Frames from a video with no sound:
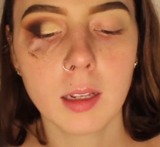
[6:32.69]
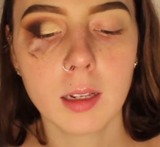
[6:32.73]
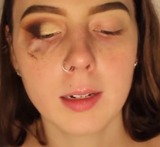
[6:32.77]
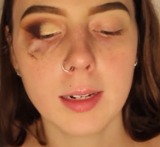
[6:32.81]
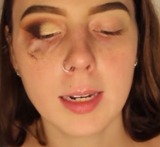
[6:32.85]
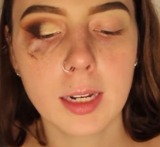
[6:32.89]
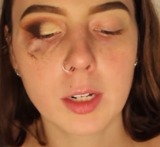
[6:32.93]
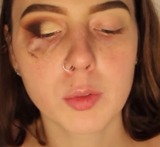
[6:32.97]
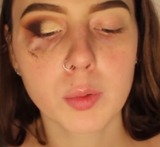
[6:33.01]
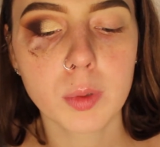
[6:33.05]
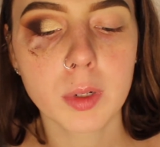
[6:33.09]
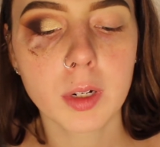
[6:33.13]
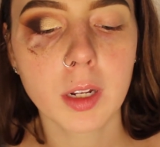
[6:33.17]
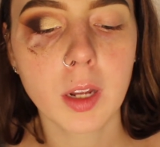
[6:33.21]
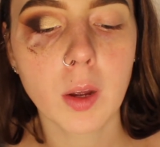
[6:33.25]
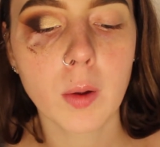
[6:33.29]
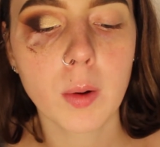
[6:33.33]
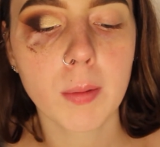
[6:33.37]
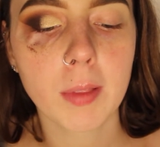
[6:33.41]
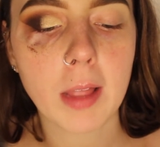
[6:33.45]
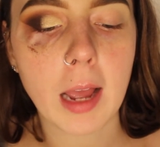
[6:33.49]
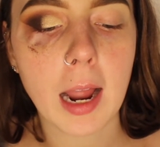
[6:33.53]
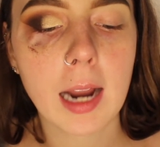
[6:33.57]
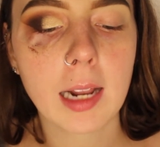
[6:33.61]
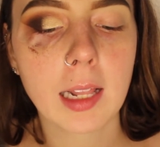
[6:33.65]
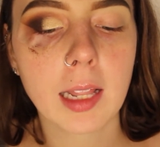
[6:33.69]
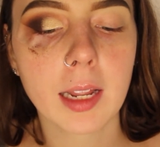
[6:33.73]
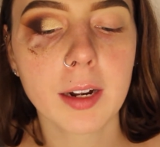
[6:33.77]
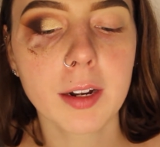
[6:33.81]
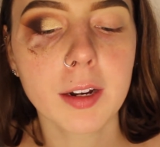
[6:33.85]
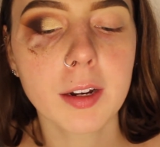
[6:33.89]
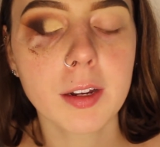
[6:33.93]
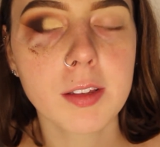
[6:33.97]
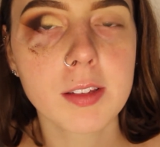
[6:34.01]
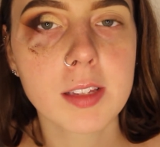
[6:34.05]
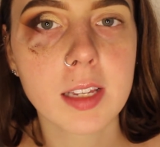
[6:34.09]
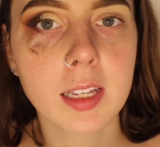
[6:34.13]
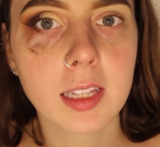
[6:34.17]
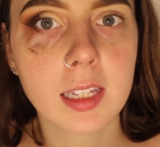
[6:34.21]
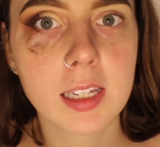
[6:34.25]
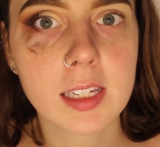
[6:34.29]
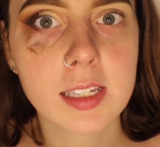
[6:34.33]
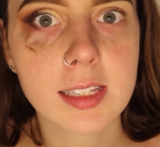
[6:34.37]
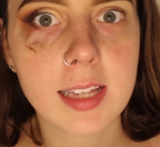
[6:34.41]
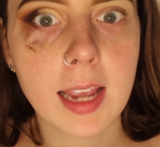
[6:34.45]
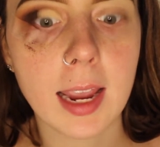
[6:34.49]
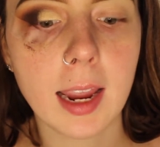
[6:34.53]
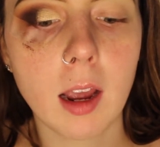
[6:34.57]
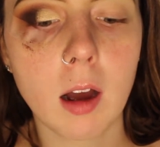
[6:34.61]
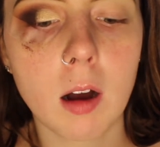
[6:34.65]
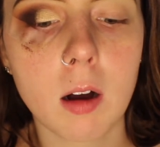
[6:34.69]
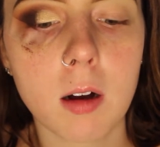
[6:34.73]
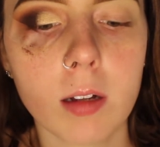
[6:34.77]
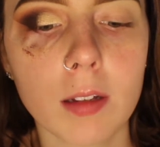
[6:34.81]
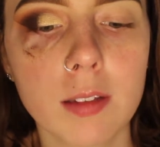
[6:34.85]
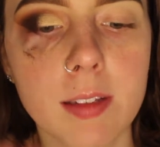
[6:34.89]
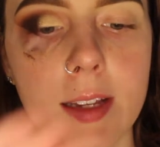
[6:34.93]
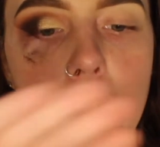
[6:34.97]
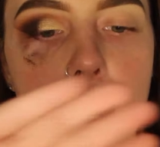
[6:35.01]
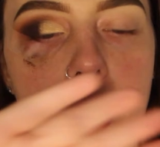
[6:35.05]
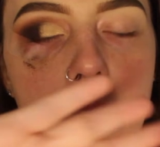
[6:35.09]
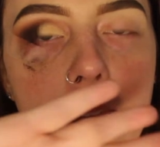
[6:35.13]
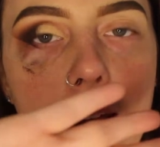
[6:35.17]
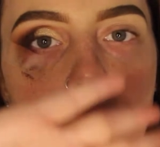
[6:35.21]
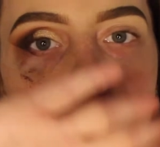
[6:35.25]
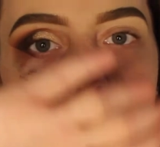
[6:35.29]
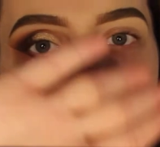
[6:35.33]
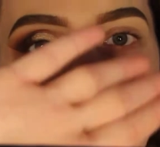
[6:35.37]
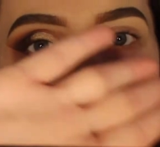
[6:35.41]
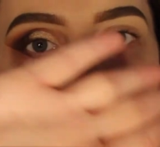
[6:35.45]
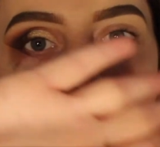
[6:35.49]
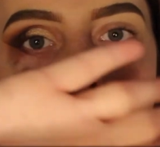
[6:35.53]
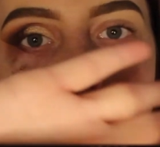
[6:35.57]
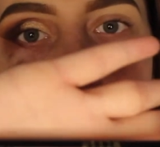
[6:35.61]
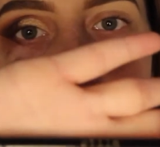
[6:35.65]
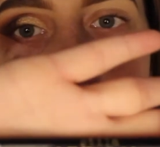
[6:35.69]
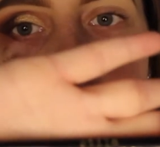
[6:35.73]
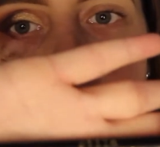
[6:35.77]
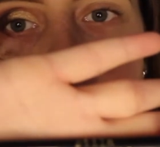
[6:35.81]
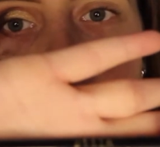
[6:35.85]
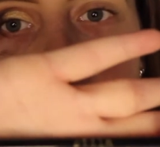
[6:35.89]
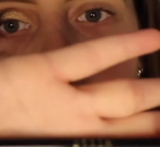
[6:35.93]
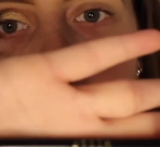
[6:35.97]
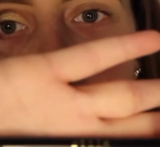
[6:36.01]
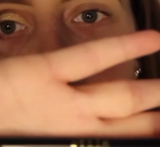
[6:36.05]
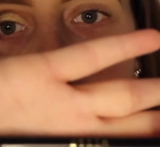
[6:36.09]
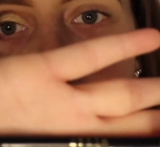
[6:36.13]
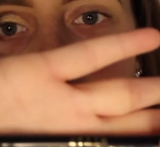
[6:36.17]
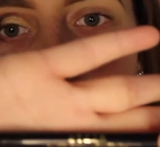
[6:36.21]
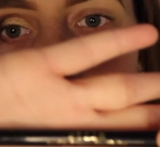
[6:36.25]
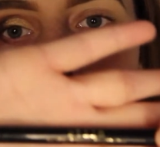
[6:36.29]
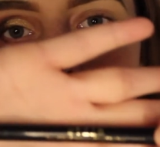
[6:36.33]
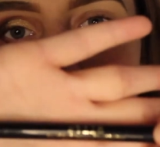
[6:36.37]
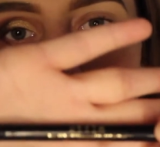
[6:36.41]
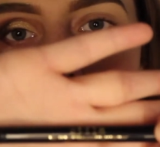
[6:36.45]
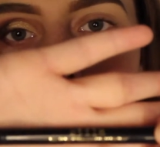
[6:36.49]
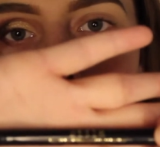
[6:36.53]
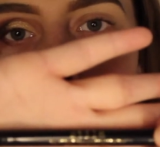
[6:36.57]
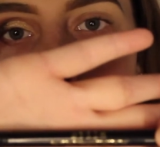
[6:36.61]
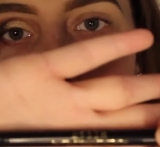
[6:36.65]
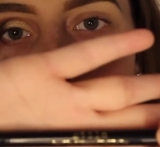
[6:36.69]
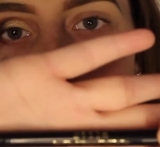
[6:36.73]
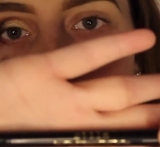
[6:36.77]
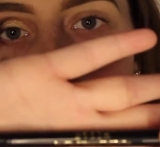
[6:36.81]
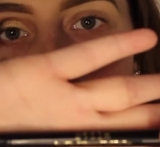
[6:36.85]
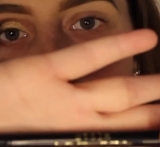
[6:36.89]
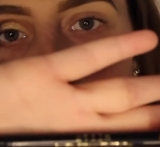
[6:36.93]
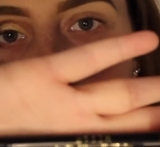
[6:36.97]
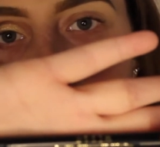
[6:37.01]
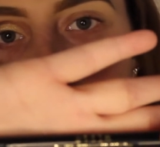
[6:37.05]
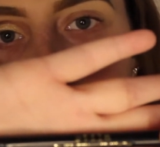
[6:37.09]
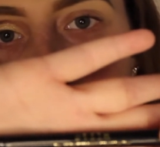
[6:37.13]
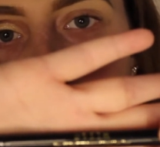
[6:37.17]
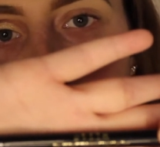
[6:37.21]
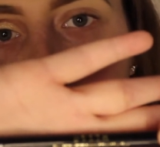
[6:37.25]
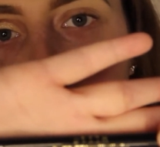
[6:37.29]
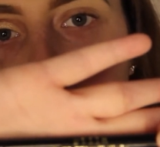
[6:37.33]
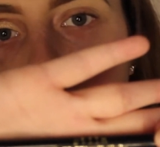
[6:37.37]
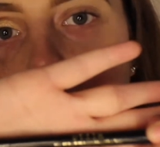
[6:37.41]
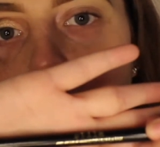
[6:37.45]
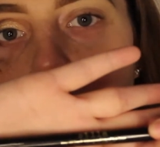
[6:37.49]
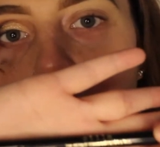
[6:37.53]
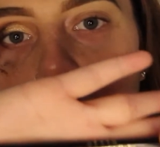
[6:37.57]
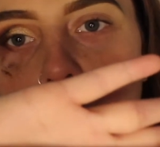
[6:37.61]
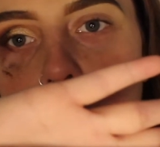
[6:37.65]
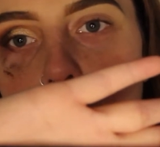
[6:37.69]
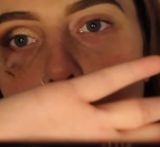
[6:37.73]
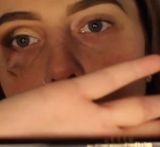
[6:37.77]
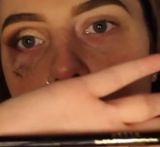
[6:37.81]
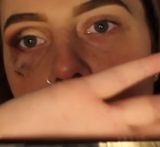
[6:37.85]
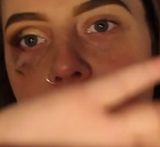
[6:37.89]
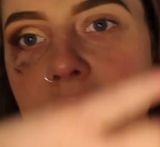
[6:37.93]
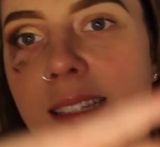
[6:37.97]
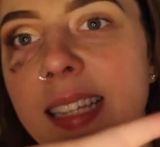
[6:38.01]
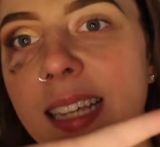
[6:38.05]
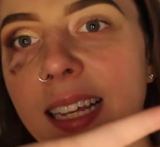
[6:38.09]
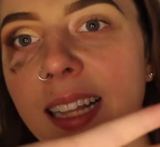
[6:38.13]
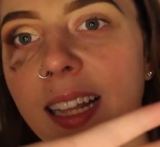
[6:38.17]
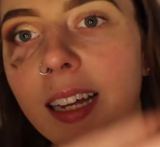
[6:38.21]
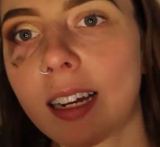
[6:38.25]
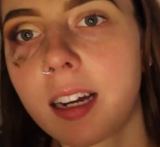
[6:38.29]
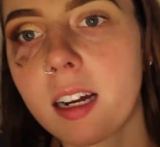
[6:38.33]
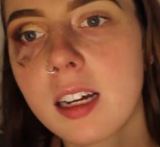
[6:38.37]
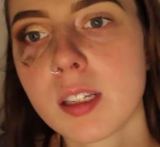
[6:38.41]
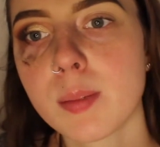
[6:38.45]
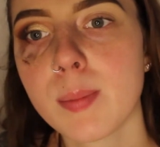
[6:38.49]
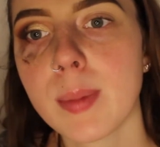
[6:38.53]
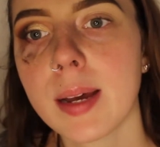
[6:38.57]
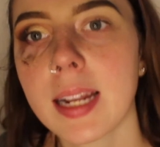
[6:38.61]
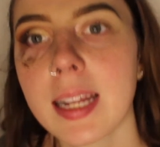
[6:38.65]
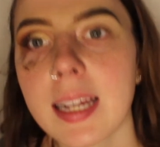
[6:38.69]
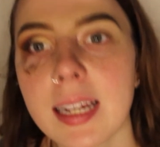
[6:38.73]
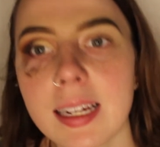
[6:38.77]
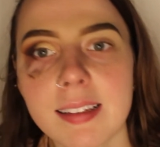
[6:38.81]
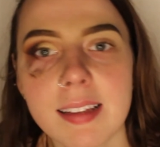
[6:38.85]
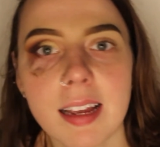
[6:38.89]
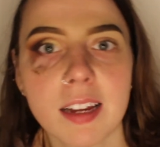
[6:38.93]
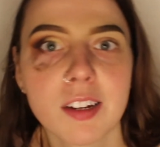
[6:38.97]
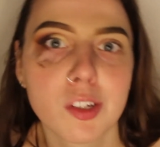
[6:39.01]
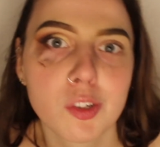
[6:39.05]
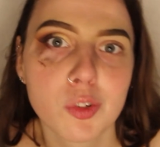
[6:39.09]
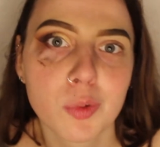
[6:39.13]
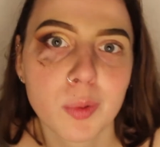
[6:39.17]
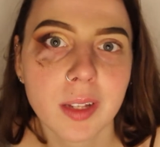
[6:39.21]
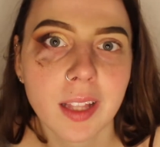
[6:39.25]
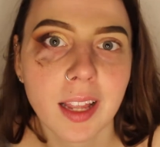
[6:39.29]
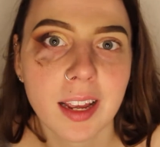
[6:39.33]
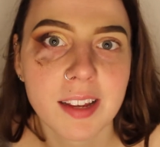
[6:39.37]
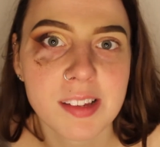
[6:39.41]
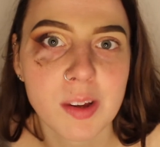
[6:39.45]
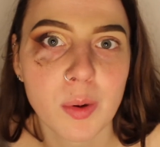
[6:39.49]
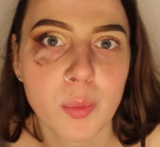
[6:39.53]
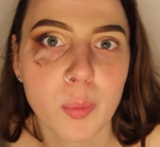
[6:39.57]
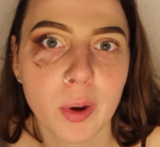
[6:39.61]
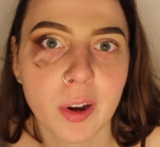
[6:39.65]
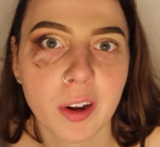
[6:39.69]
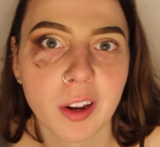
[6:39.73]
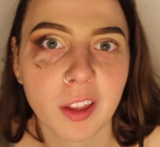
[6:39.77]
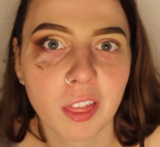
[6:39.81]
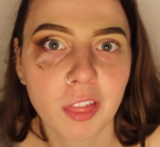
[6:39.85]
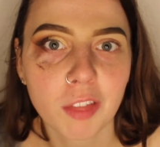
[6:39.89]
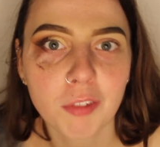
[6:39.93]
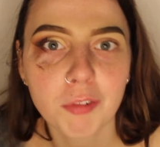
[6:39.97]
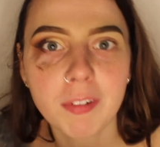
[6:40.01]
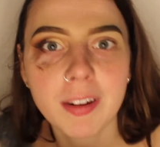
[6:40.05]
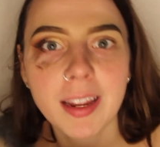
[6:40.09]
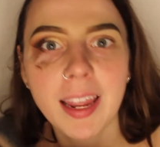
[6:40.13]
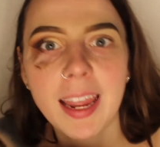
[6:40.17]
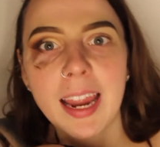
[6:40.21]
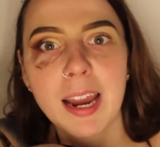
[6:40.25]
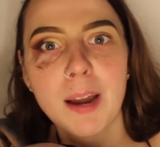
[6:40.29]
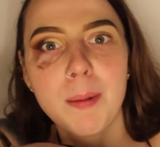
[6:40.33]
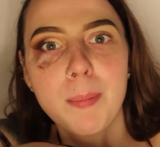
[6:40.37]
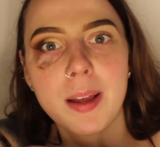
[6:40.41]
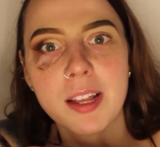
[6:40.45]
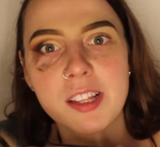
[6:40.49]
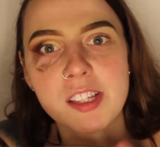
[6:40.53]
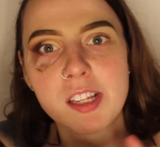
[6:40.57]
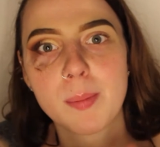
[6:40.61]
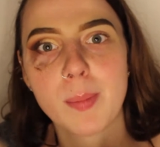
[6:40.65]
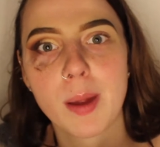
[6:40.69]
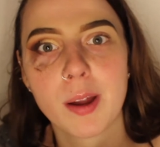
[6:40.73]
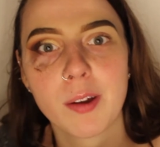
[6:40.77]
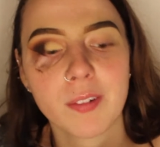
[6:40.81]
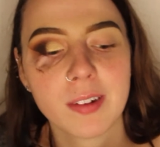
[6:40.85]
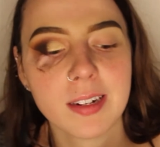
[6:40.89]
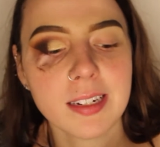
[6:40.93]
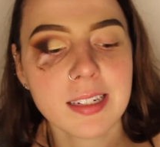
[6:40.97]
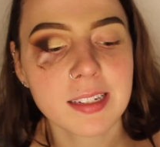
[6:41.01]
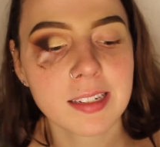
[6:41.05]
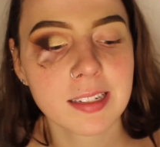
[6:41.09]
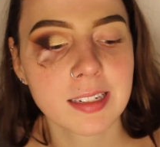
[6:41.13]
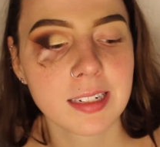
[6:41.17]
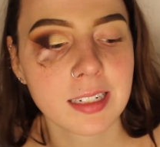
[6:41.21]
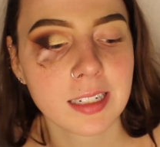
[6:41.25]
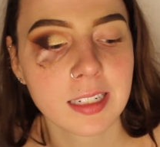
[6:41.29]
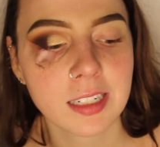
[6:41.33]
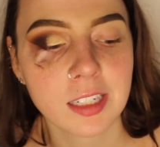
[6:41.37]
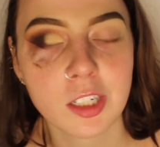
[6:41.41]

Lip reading: Next, we're going to go into the eyeliner using the Stay All Day Liquid Waterproof Eyeliner by Stila Cosmetics. I just realized I'm wearing 3 hairbands on my wrist.